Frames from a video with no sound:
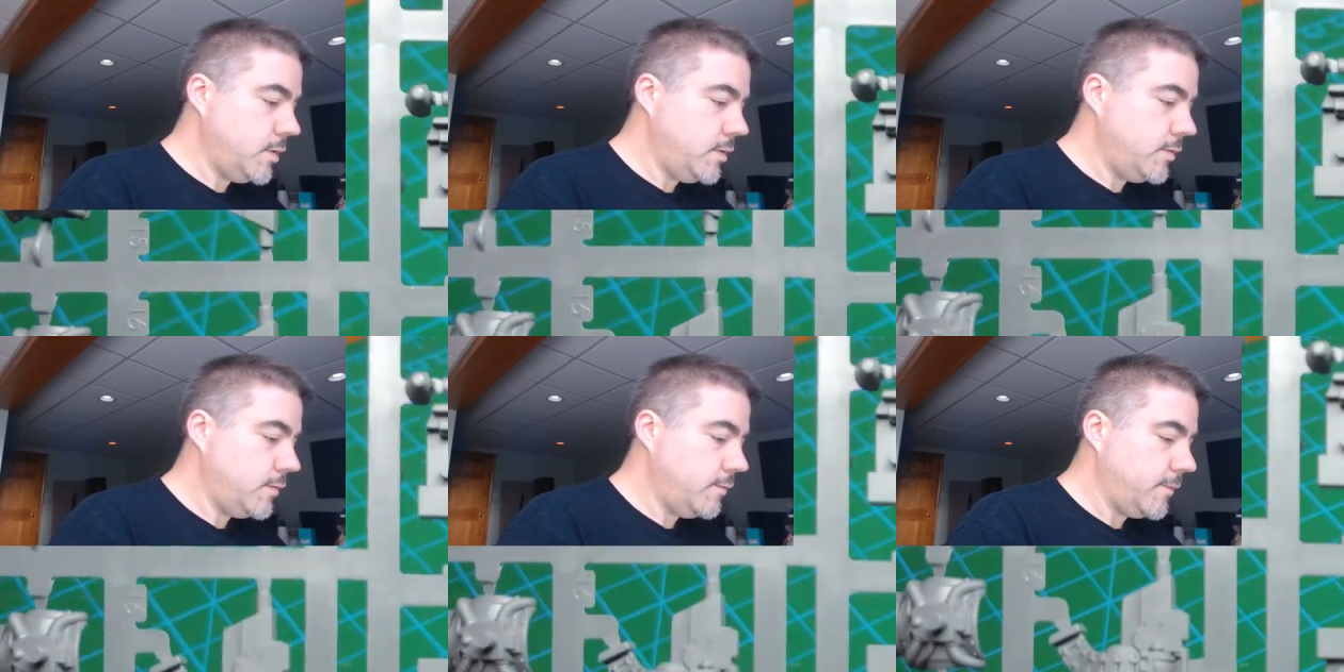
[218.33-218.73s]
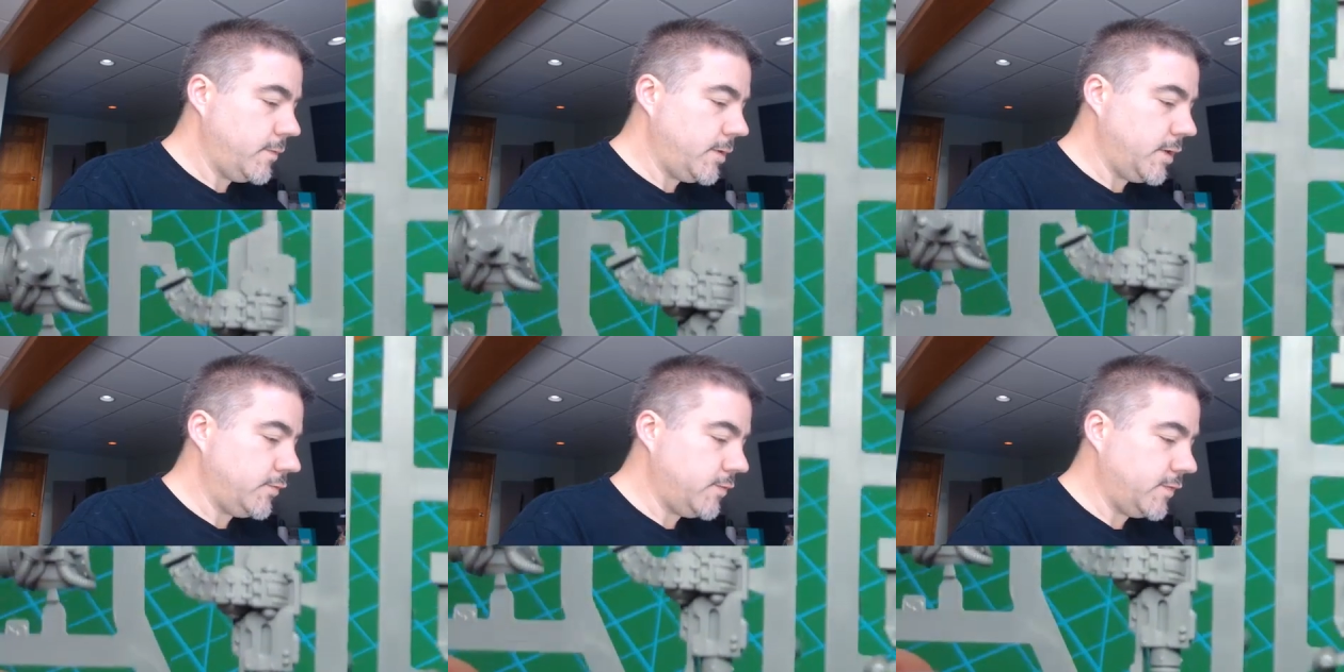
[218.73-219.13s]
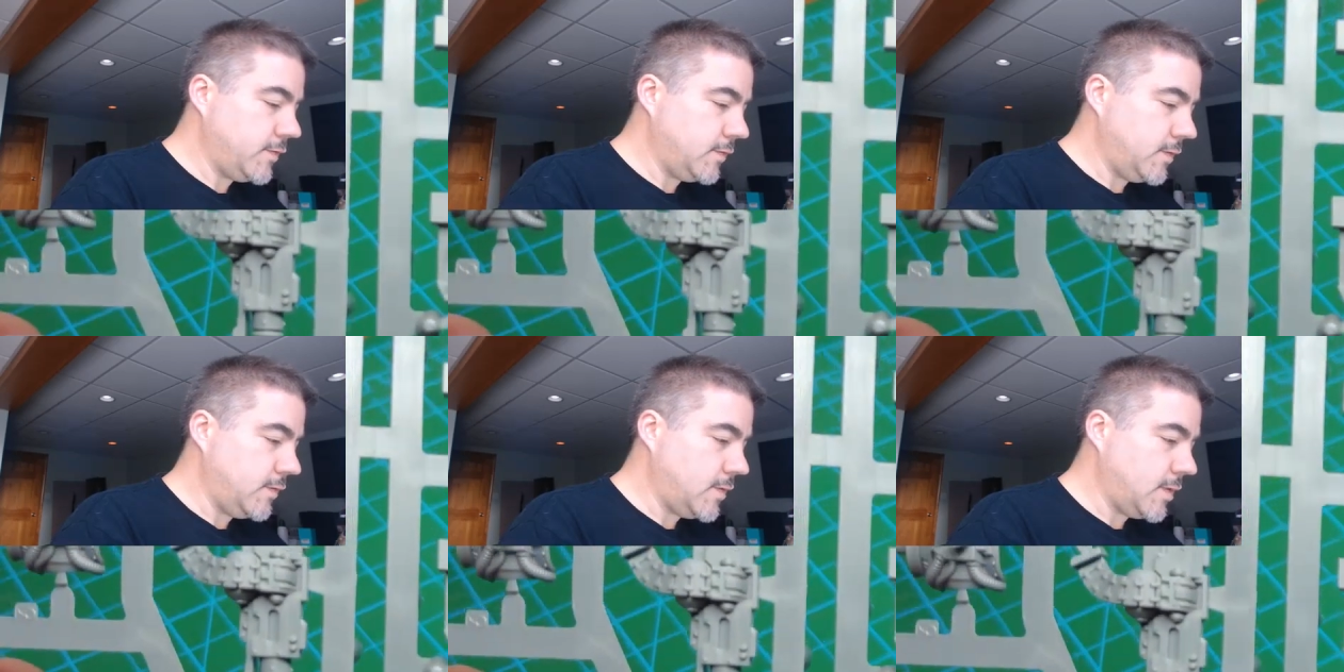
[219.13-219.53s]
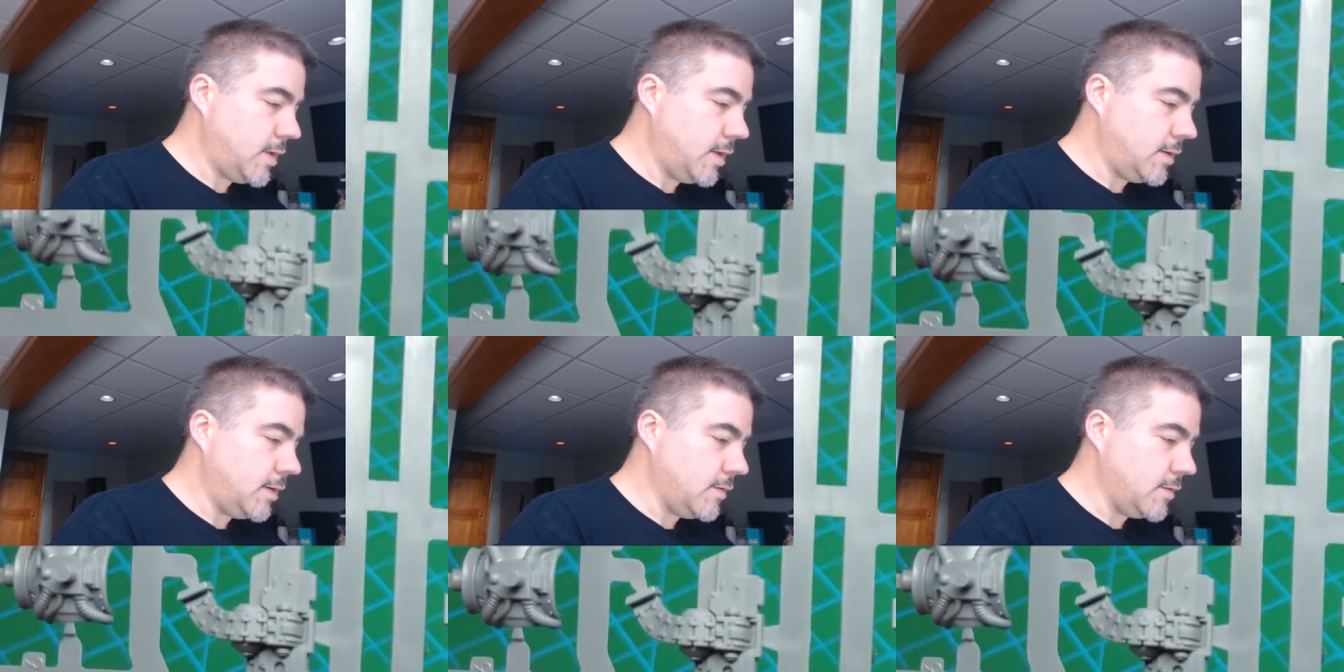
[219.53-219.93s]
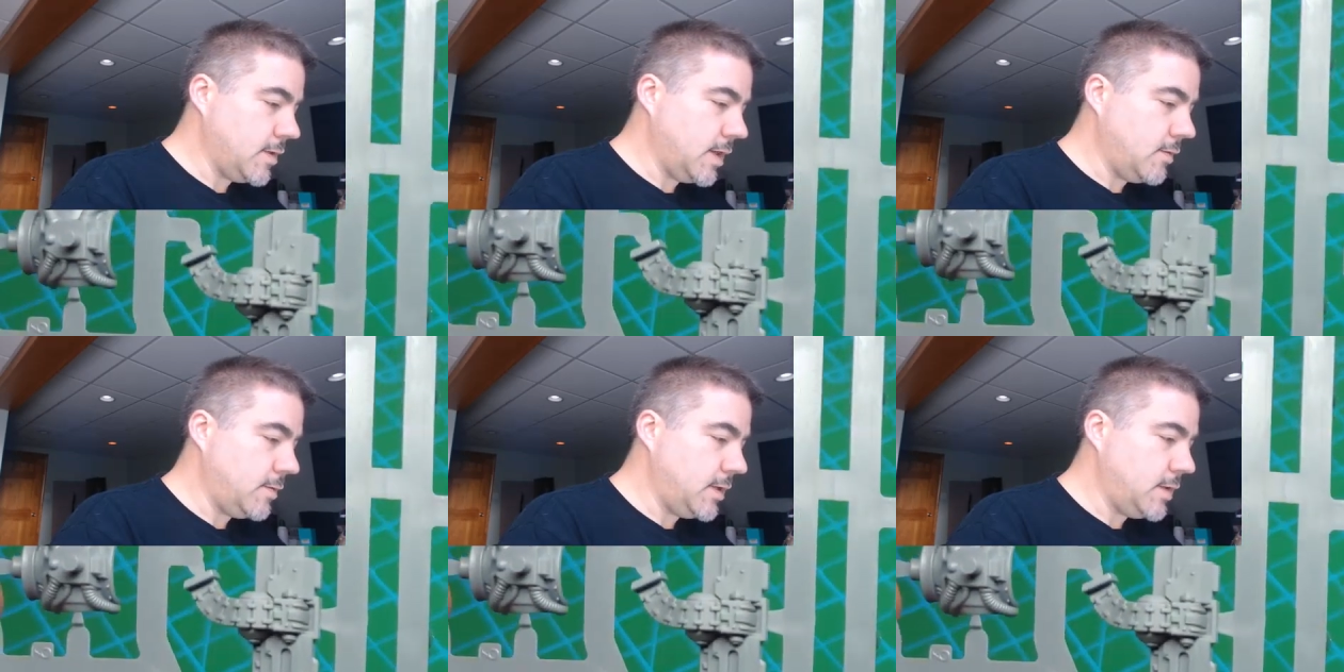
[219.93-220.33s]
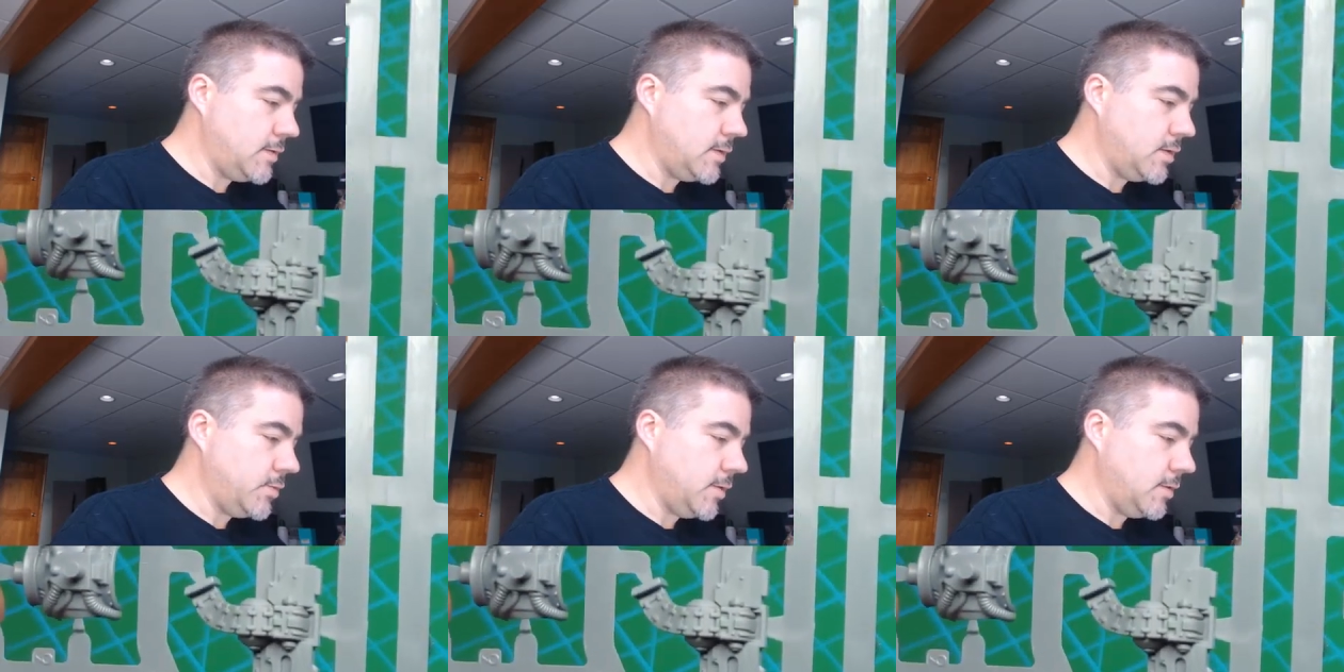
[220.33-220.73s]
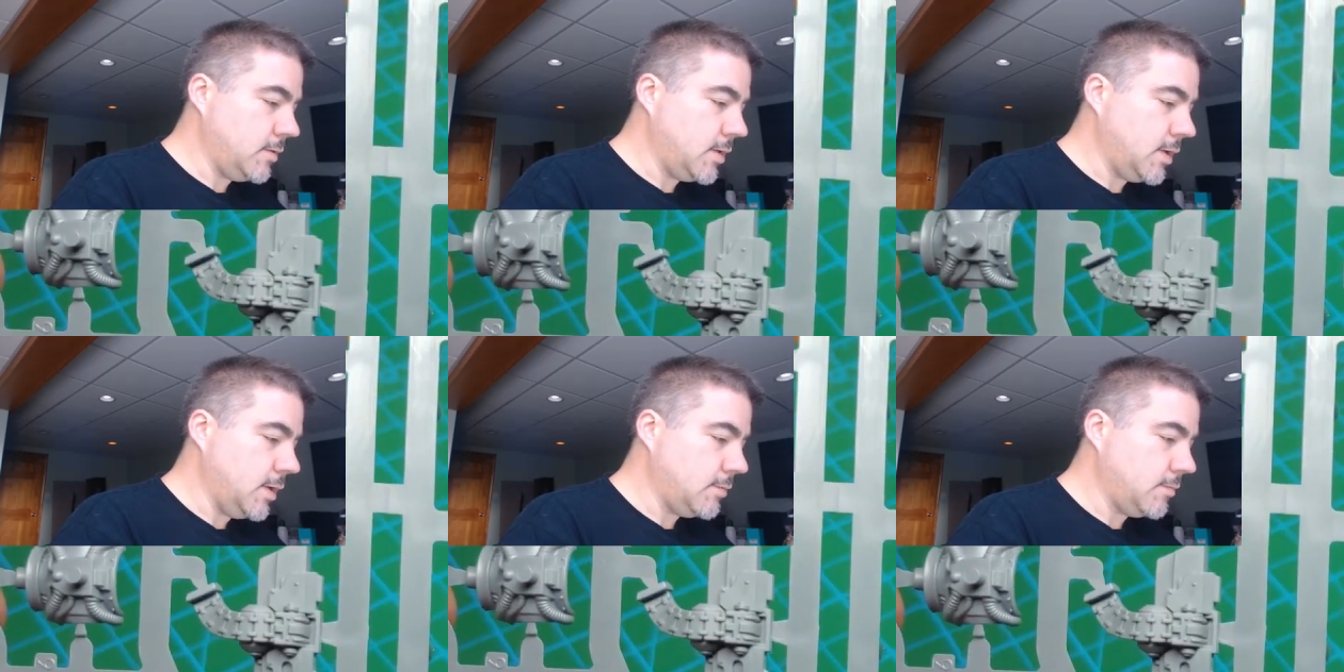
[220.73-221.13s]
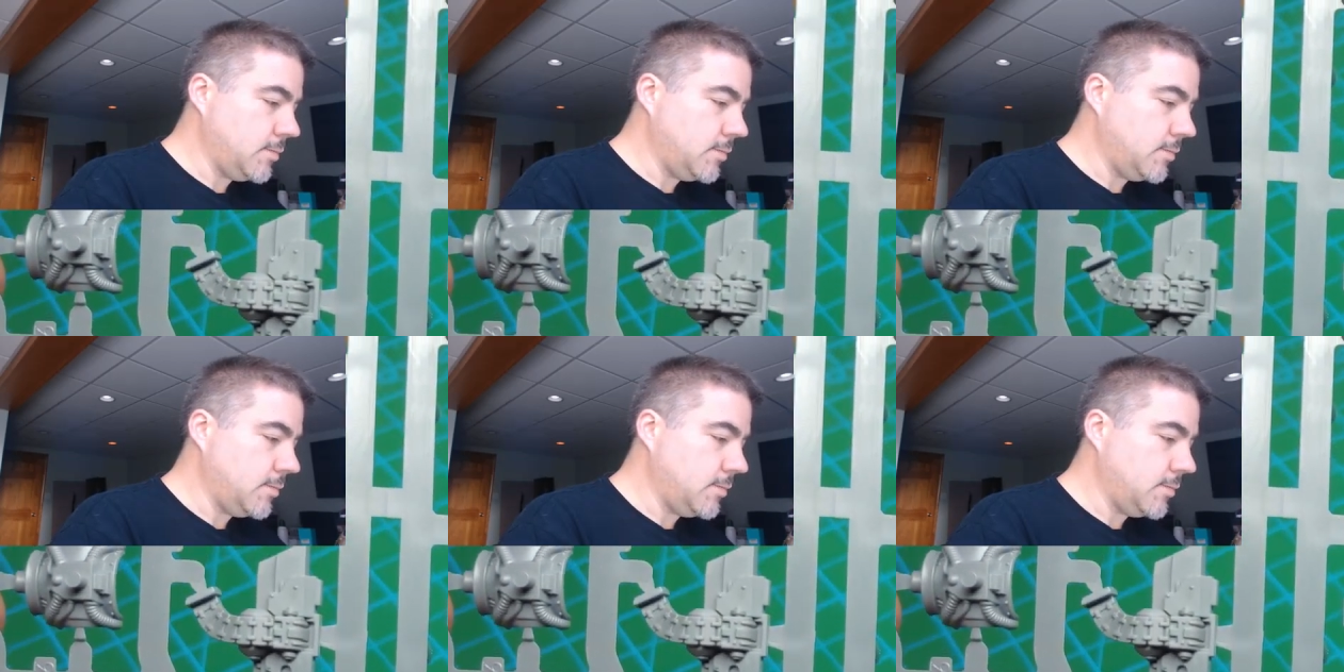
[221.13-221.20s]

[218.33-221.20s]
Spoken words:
Very interesting that this kit is now an easy to build kit.